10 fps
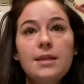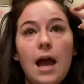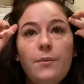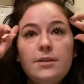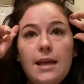
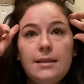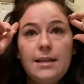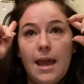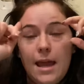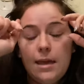I would say
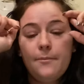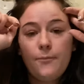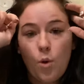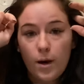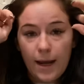take
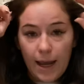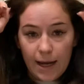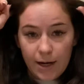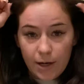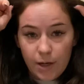more
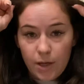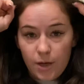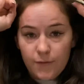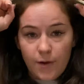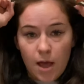hair
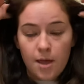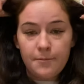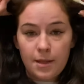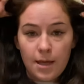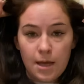from
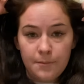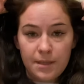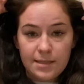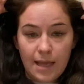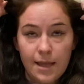the
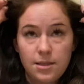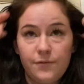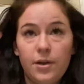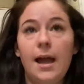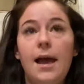sides of
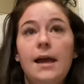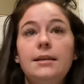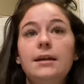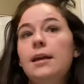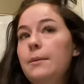your head.